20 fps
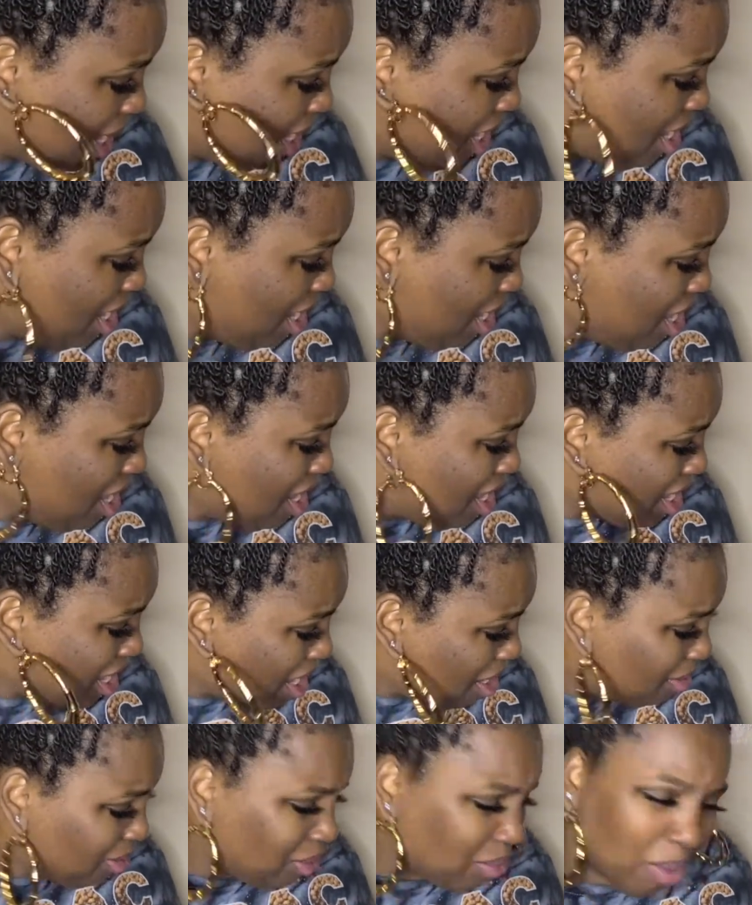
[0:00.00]
It
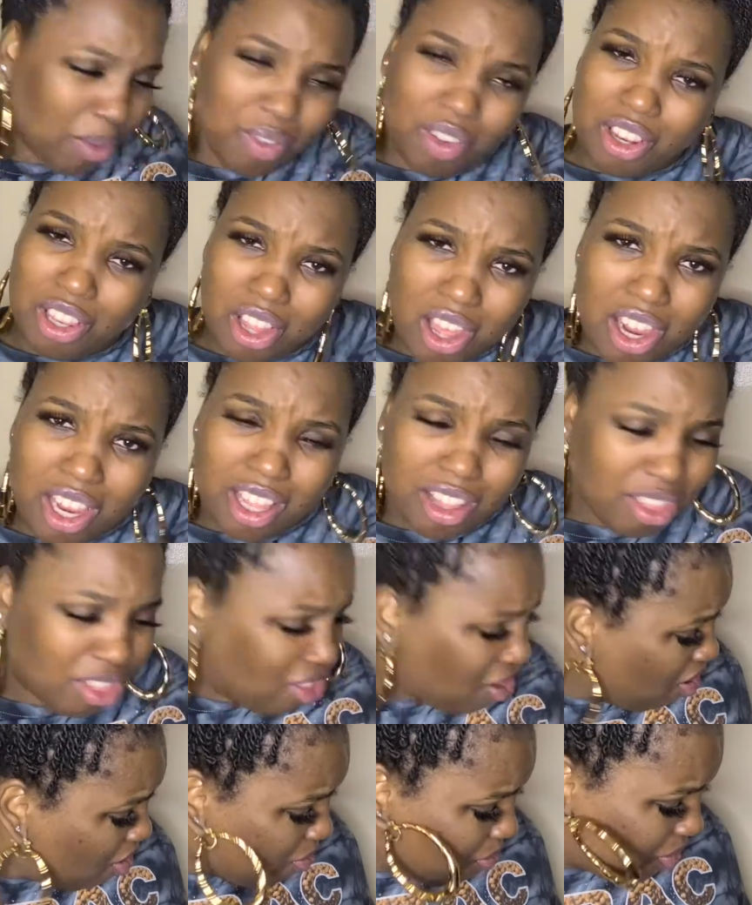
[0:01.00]
comes with a lot of
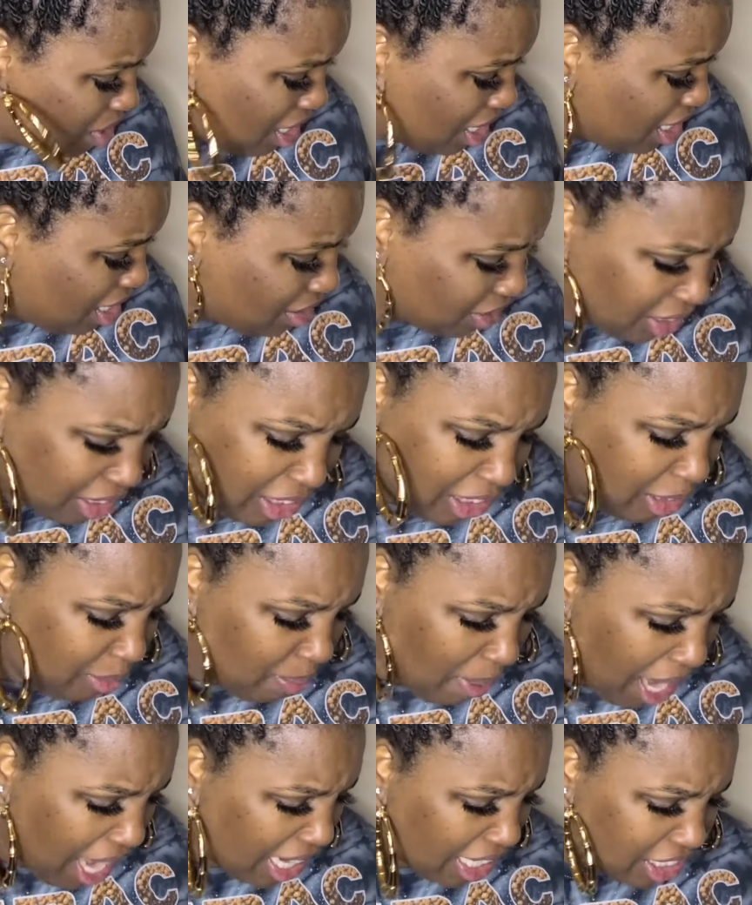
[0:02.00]
thought when it comes to these
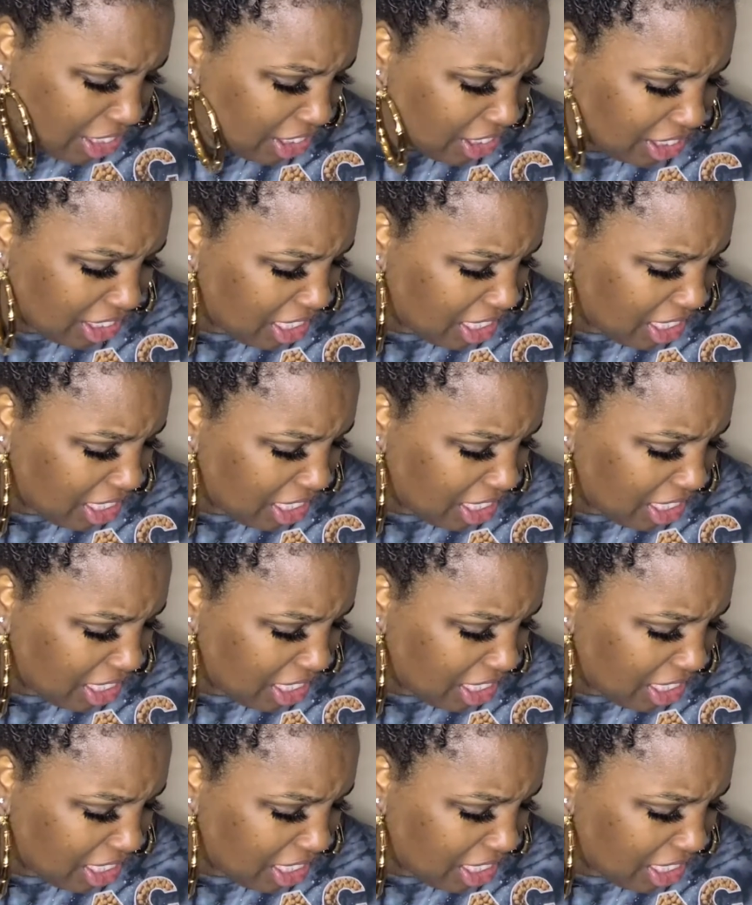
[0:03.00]
packaging,